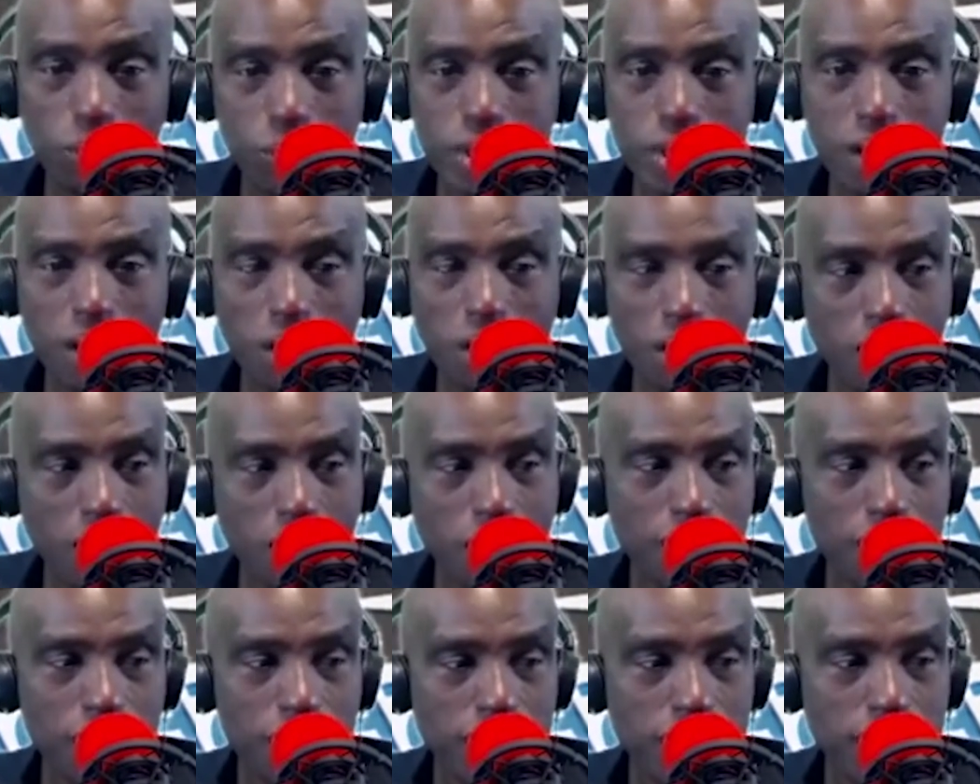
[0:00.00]
where we
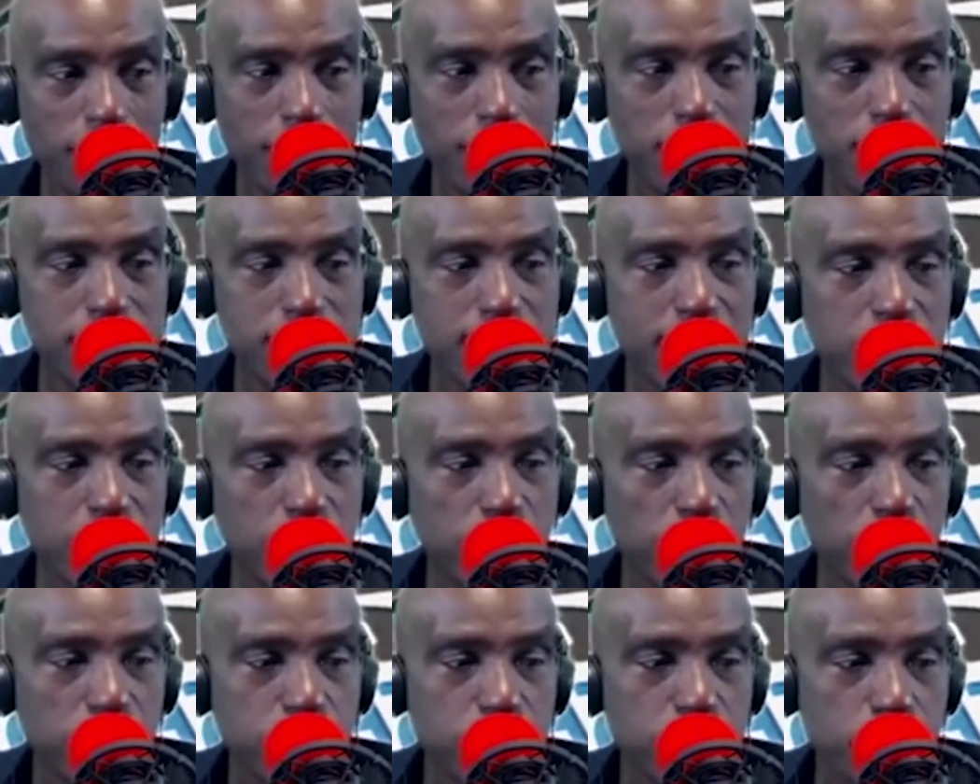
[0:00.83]
are.
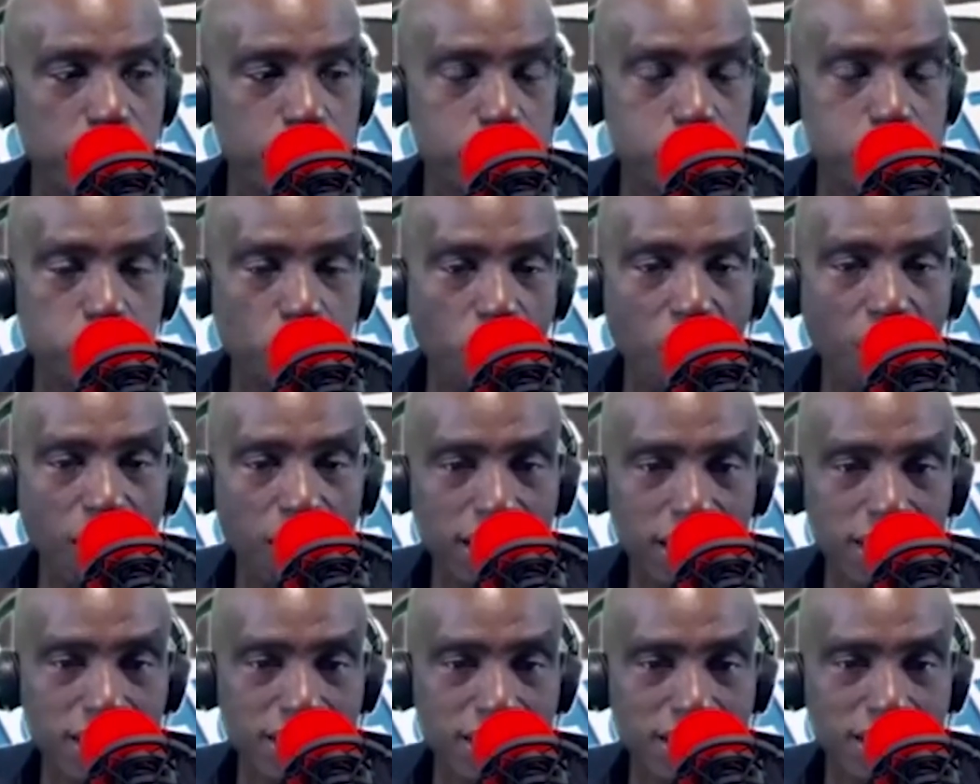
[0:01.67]
That's where Trump
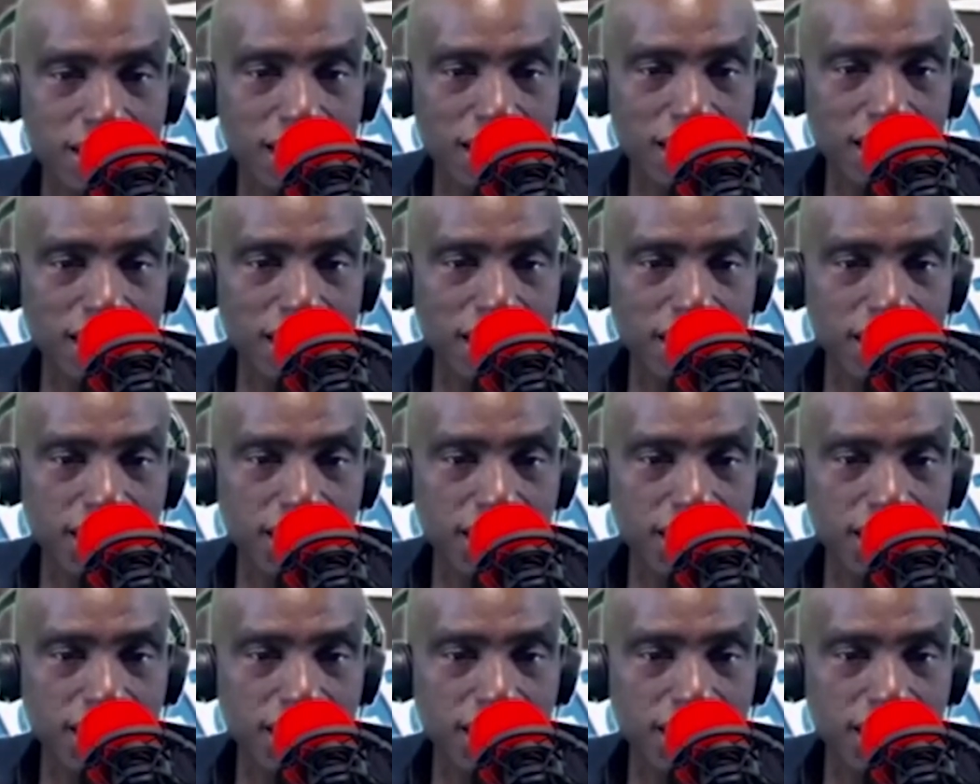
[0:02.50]
brought us.